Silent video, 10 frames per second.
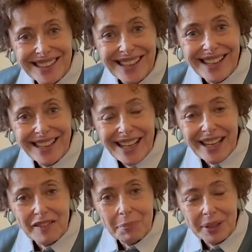I
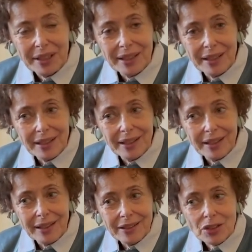have been
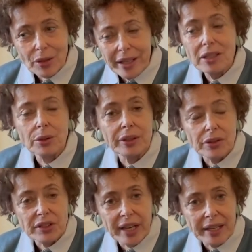trying to
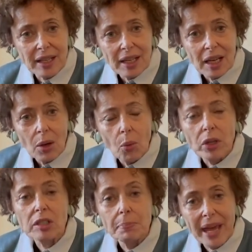understand
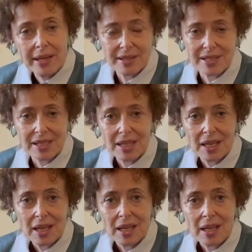what makes
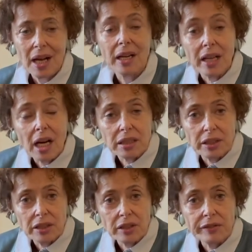an
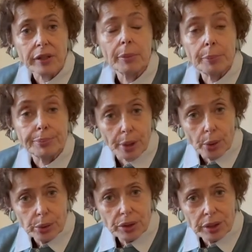artist from
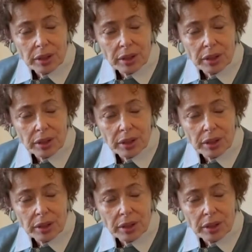abroad